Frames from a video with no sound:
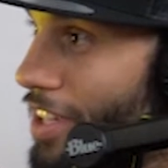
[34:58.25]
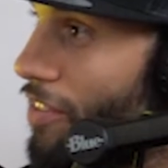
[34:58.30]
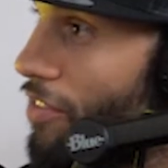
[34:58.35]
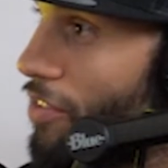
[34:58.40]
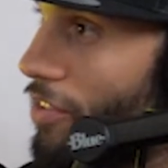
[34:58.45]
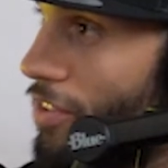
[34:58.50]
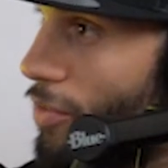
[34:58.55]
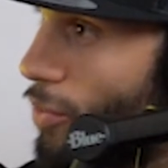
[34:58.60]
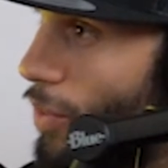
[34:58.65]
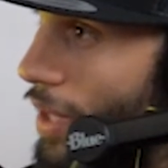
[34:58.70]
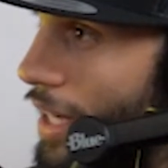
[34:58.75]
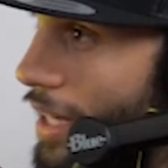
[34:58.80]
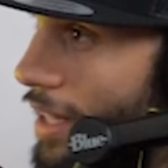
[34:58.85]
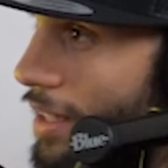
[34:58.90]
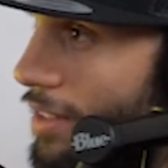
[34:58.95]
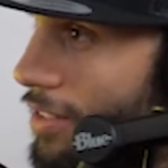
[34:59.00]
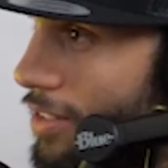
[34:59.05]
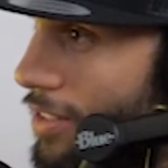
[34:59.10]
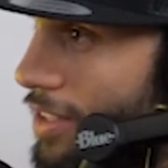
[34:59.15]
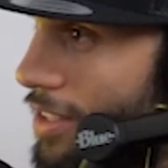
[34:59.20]
level of
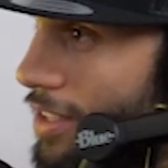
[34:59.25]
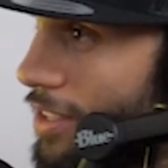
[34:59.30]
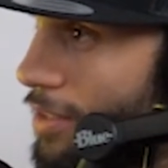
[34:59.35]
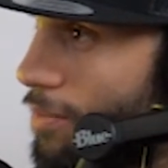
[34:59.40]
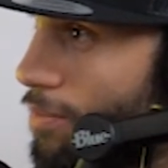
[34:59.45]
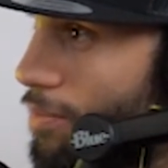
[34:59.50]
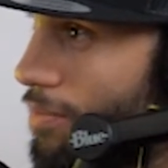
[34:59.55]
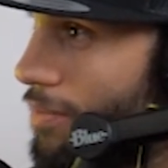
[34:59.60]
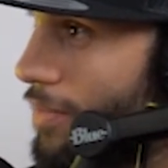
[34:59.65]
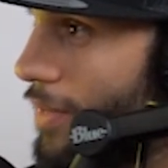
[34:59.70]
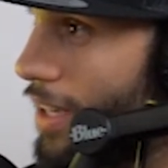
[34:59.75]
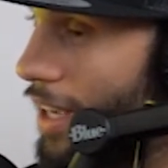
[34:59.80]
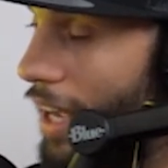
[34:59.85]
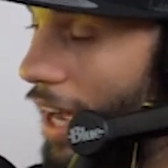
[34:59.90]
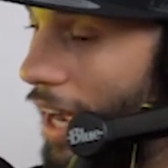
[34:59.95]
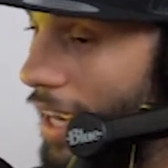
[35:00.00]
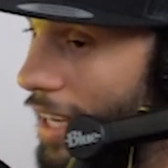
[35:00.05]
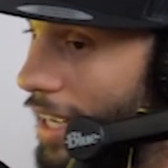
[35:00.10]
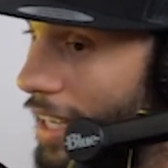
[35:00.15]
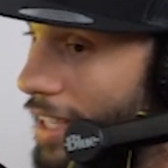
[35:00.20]
weed in your system,
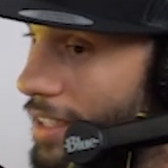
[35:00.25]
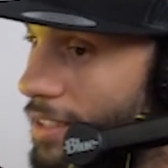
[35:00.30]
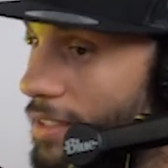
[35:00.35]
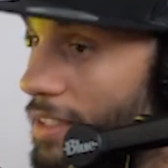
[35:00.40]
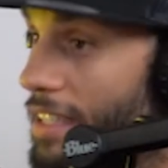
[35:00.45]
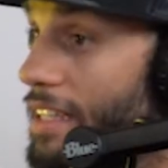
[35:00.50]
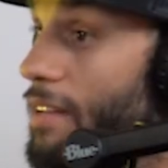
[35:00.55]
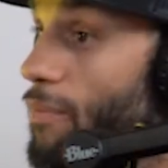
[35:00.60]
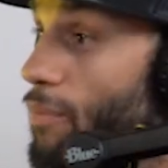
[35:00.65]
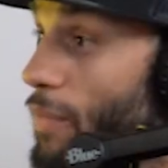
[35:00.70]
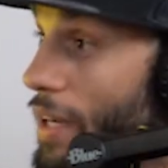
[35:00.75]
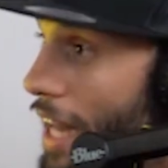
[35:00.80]
I guess.